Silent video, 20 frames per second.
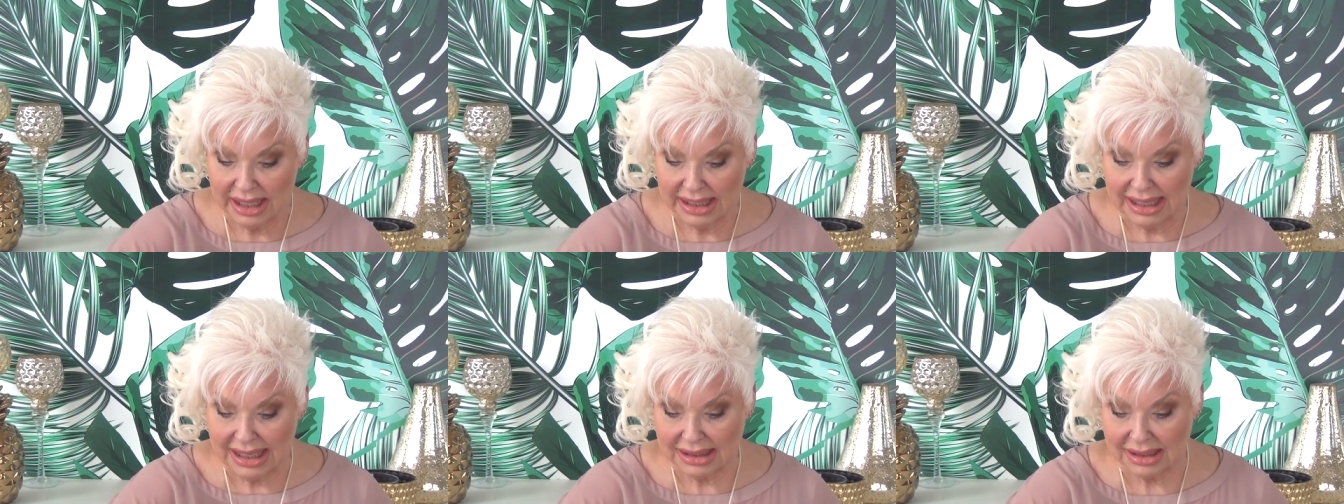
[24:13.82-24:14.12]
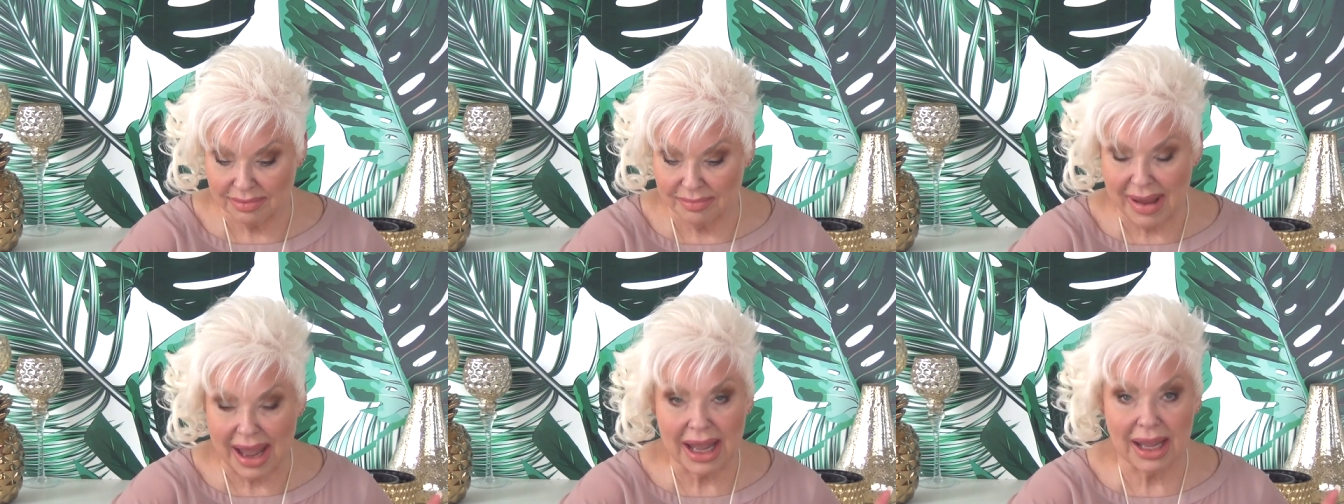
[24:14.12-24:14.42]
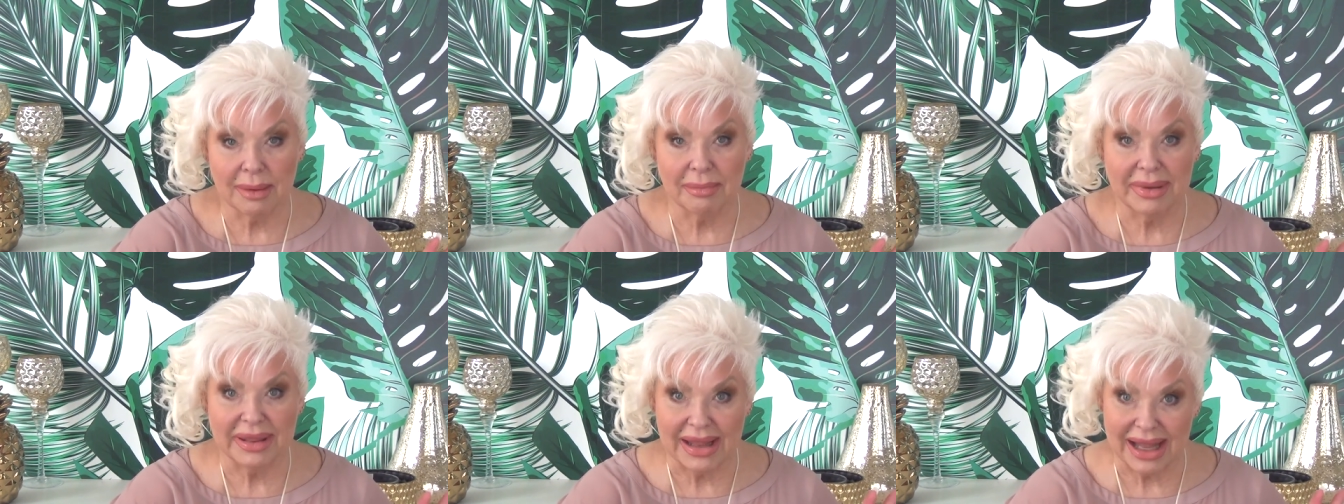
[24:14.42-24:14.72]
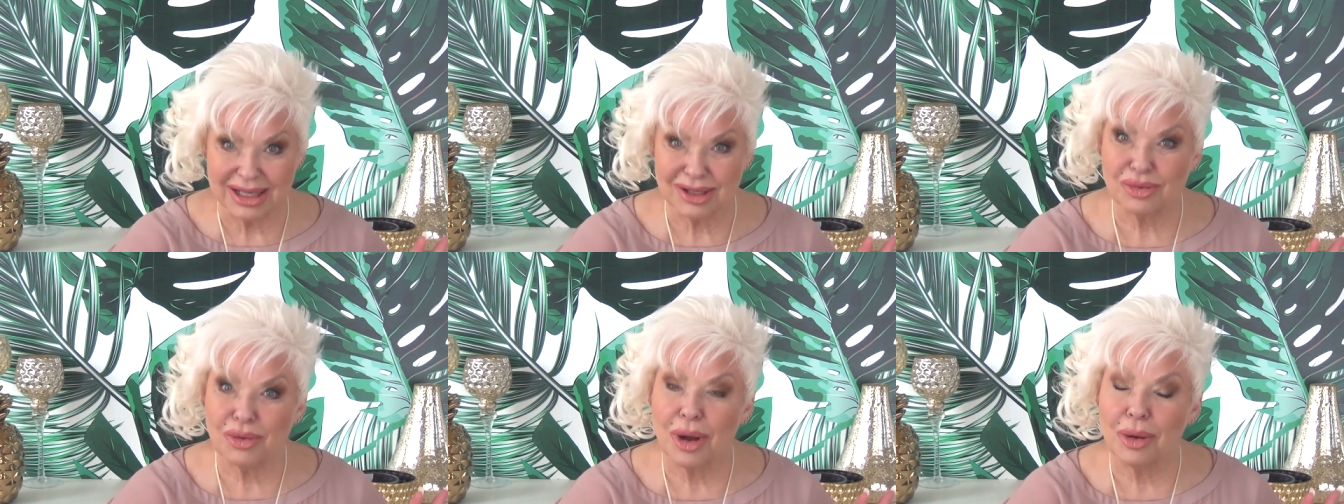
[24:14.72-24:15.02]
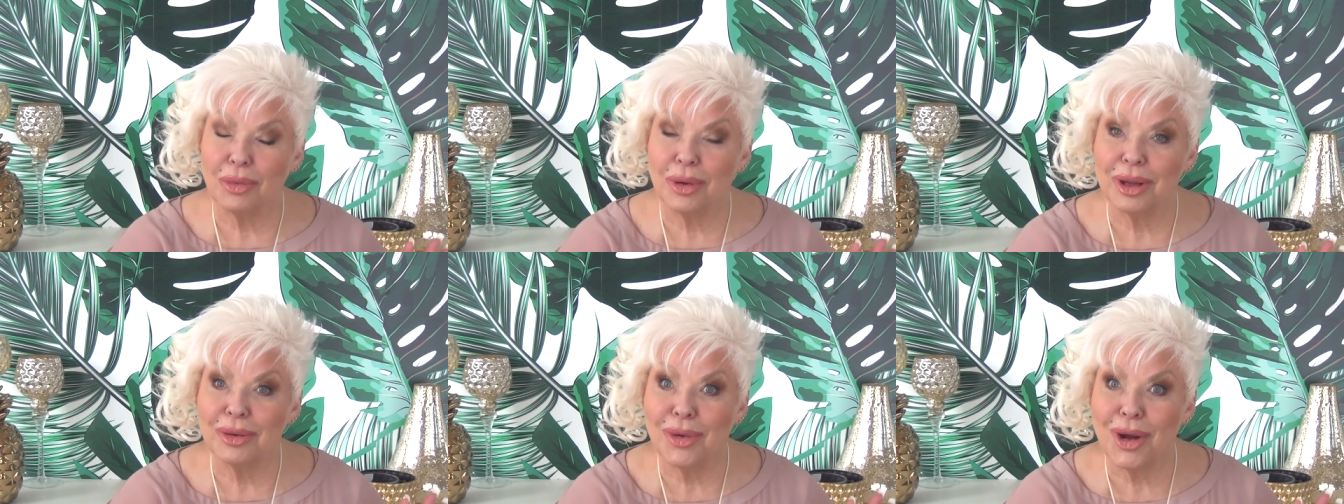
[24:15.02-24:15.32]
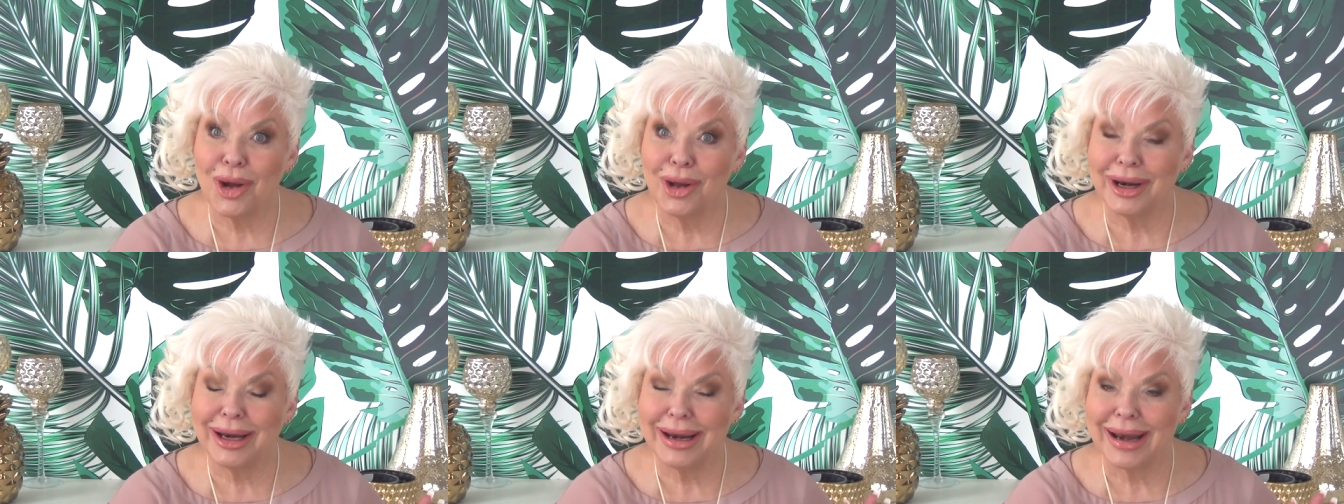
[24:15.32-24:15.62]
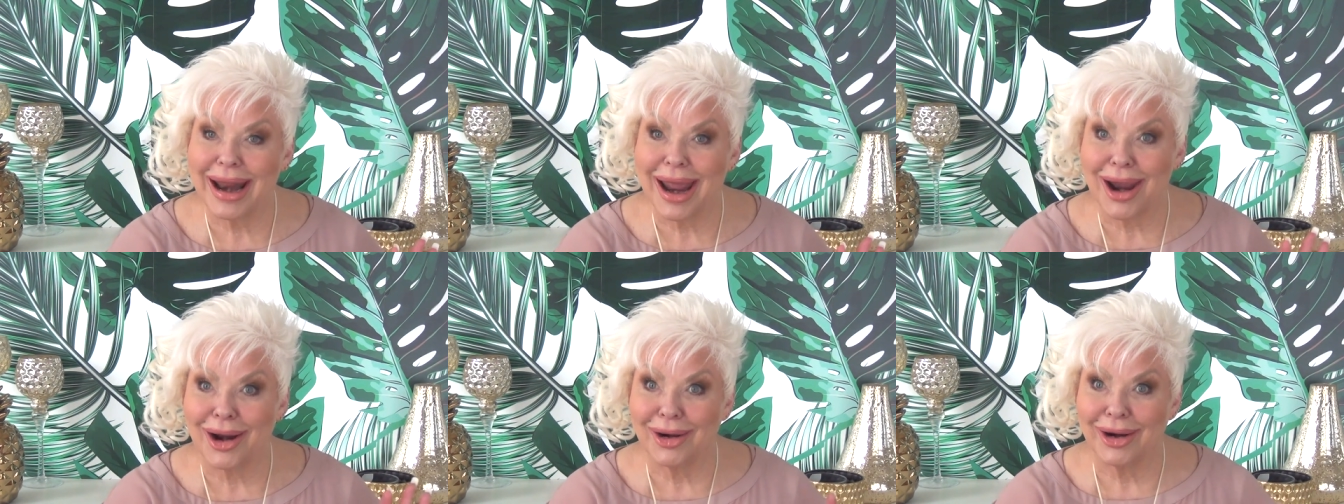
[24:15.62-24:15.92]
Yes, ma'am, and that's what we want
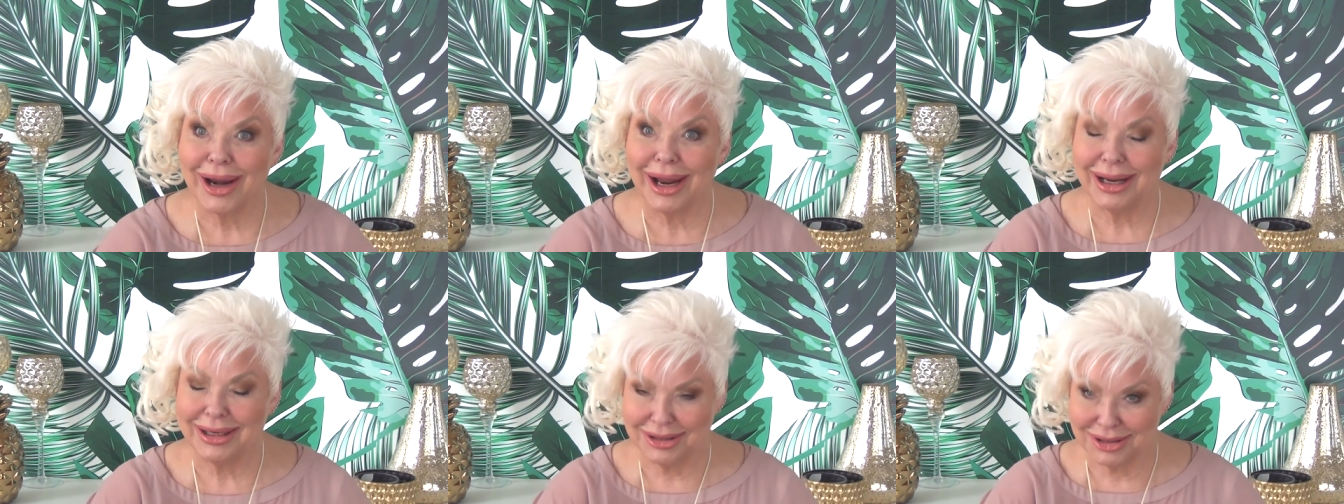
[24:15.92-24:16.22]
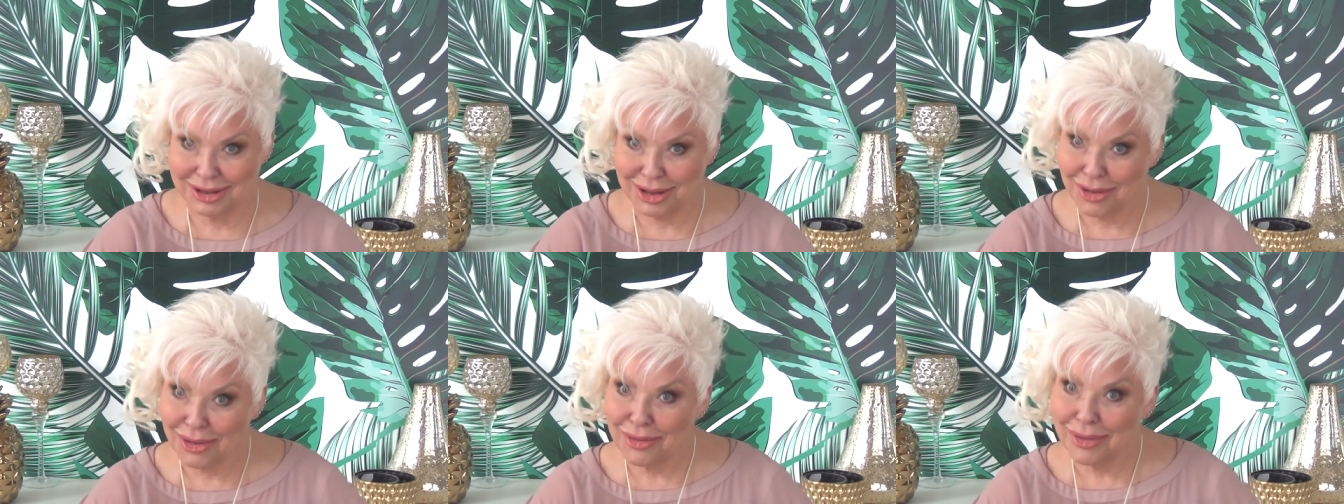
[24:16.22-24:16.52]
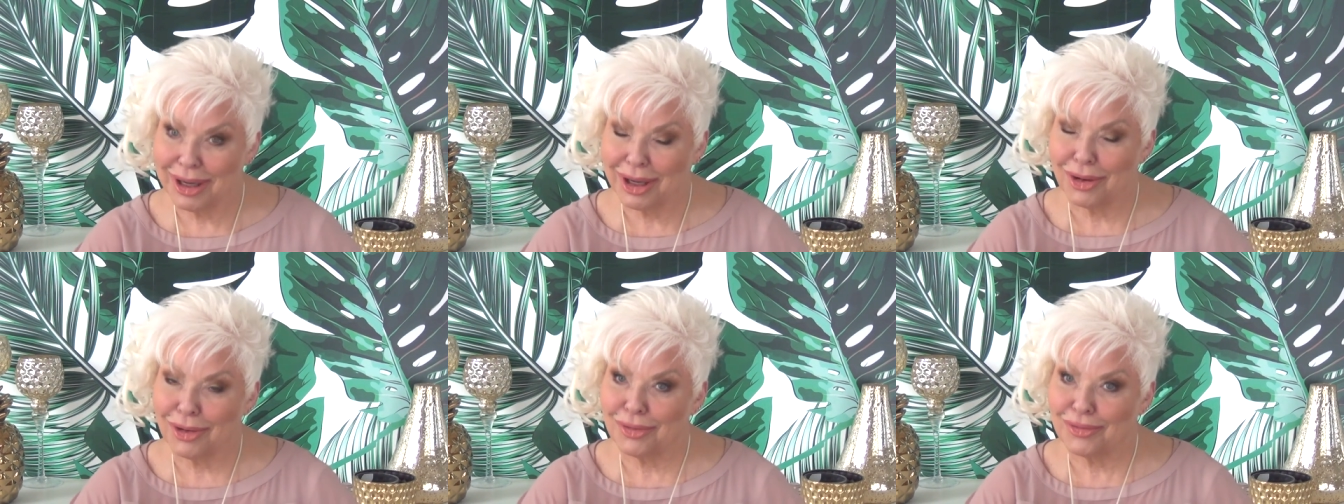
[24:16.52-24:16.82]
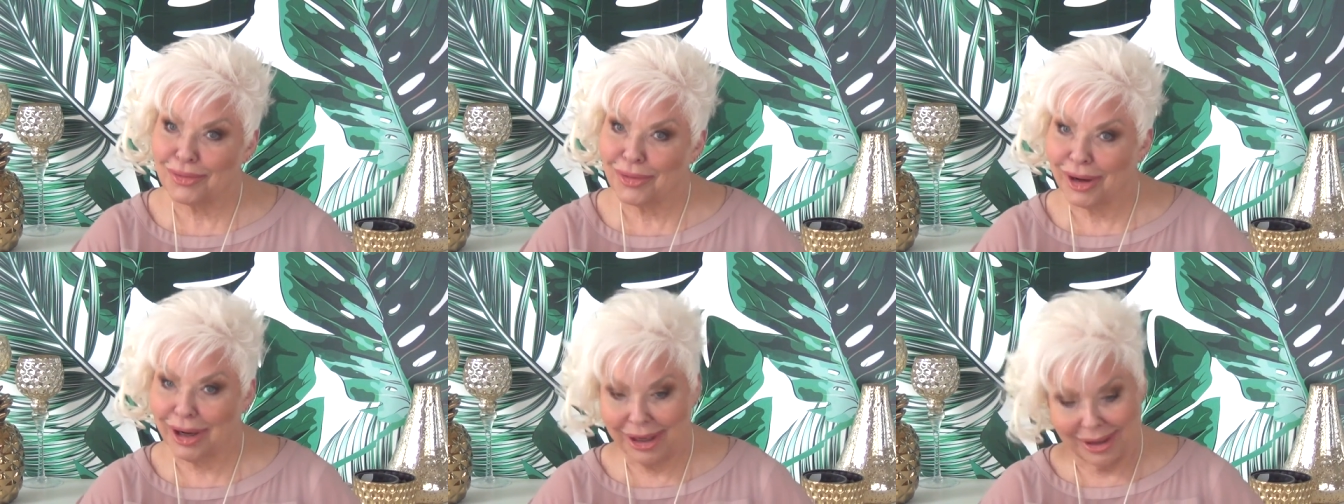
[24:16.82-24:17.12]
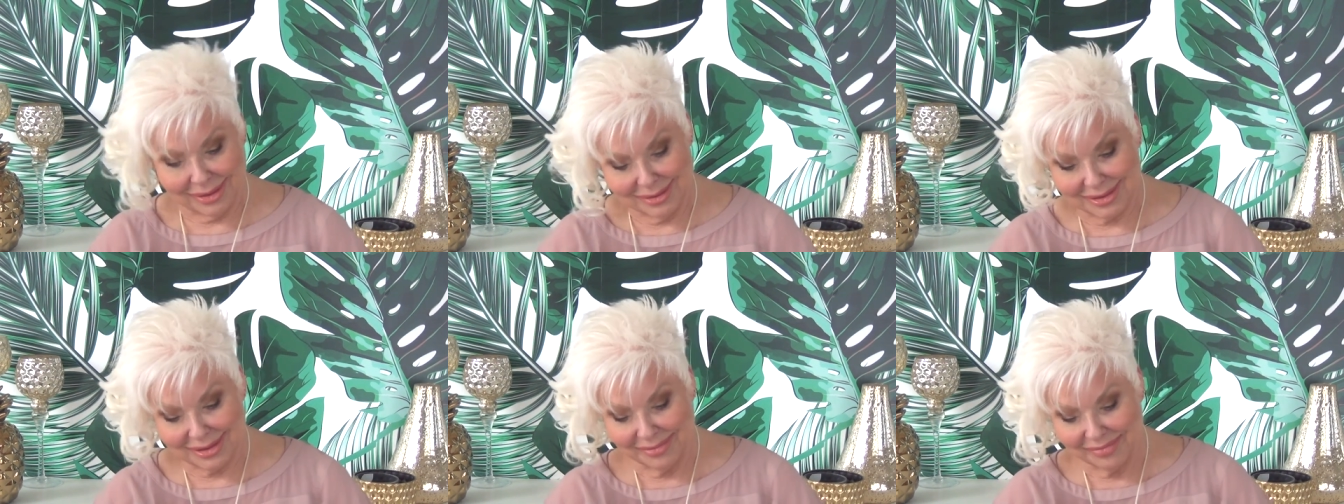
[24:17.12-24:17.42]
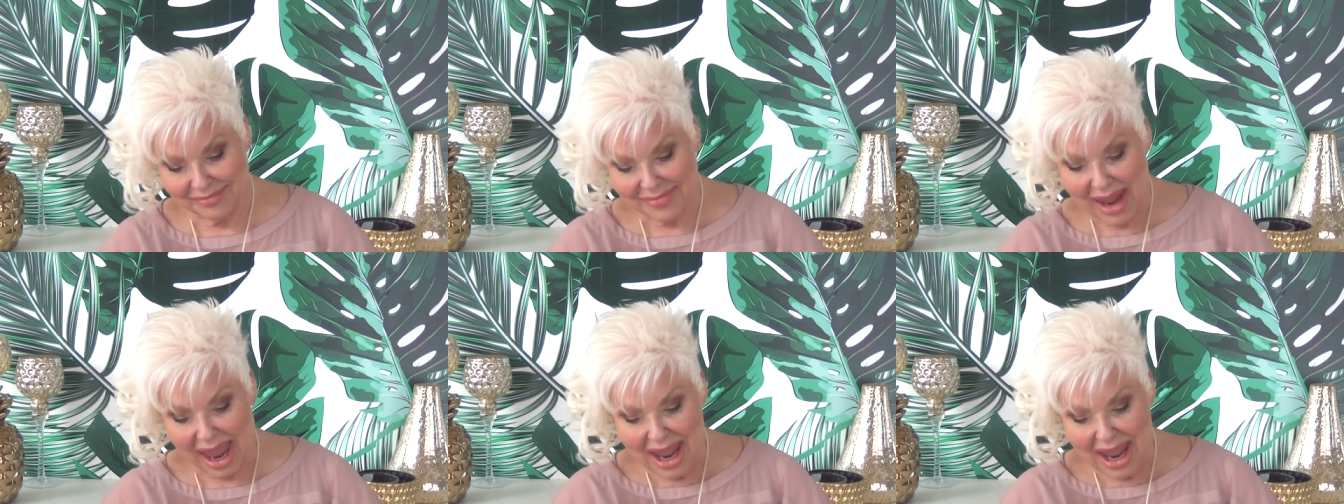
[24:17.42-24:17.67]
at our age, don't we, girlfriends?